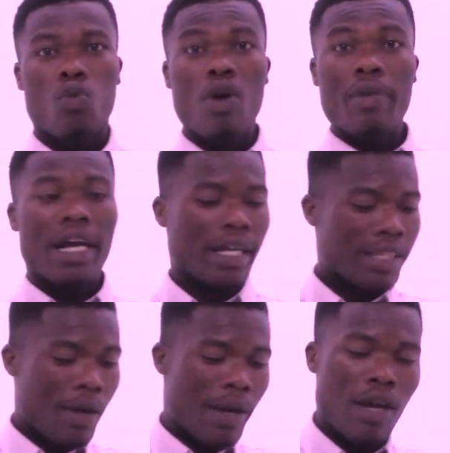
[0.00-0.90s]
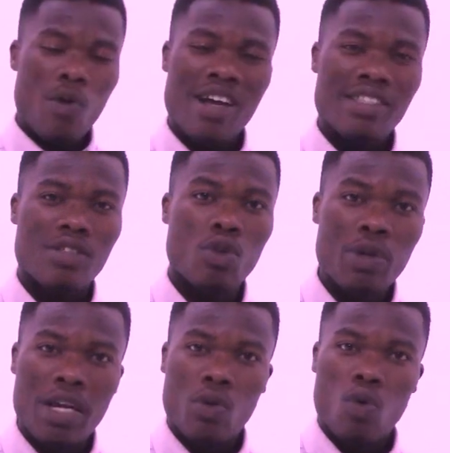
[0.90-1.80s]
Women at town, I always says, no,
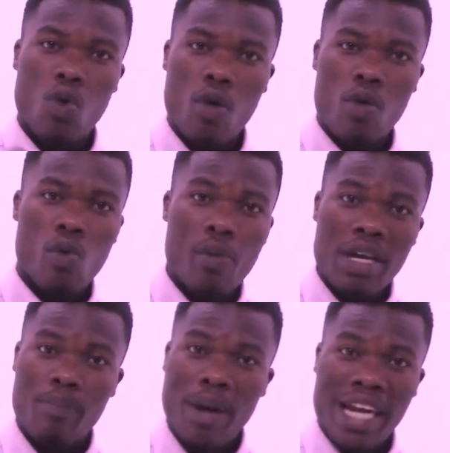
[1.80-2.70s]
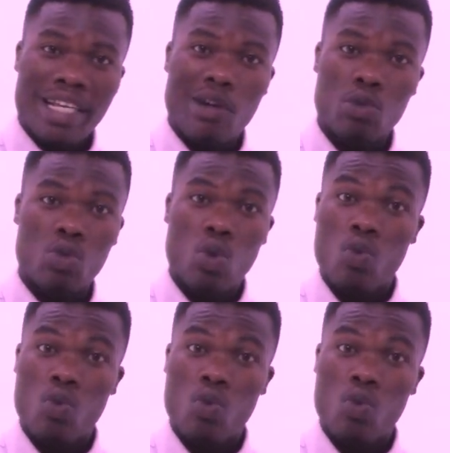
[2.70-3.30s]
only bad girls, no.